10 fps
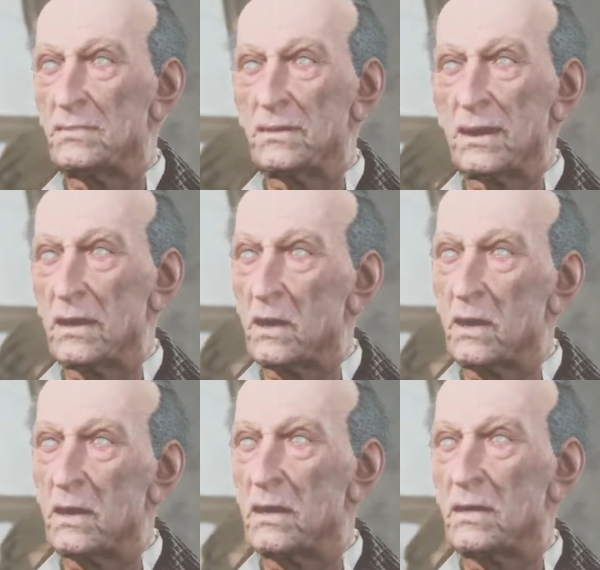
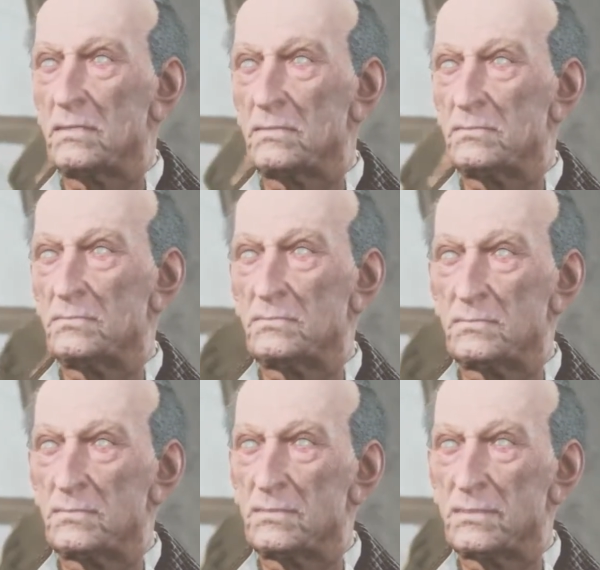Second thing,
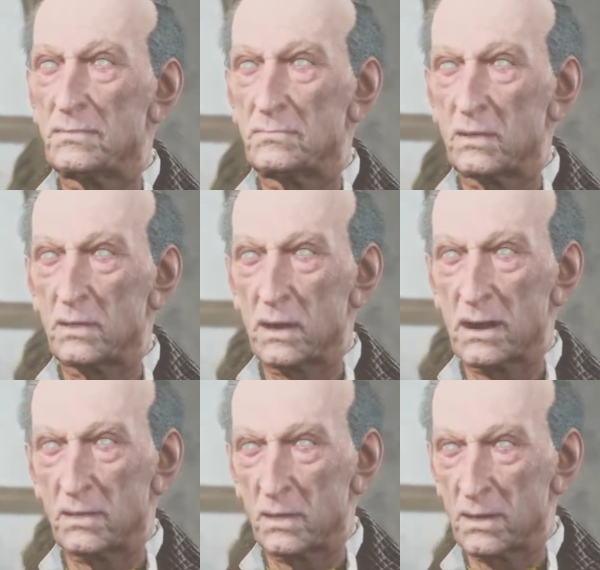someone
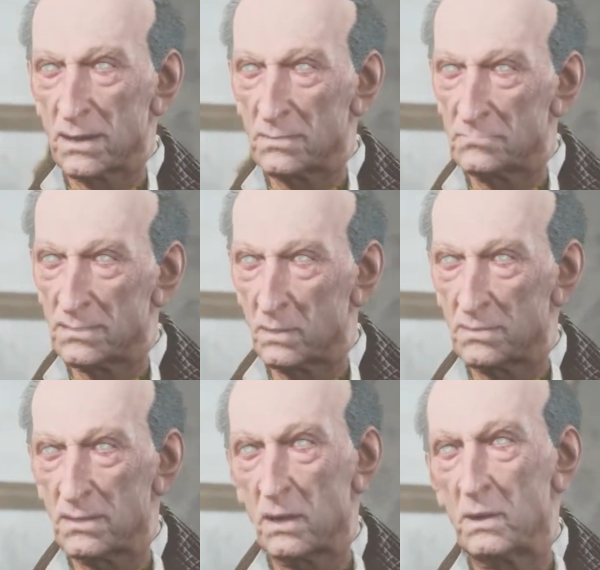tried to kill me a
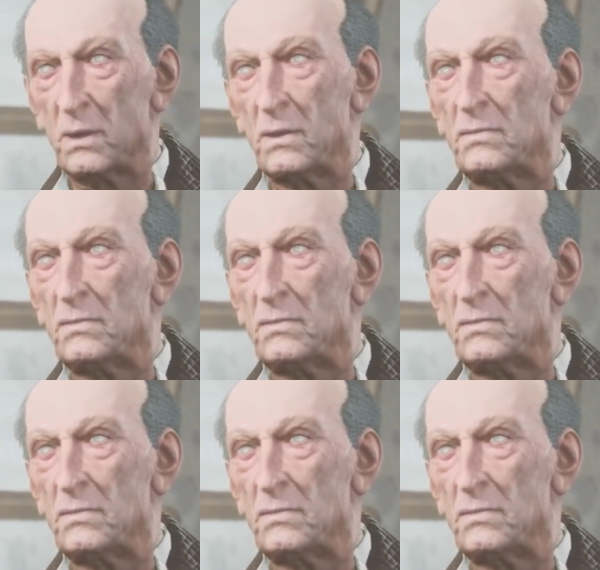week ago.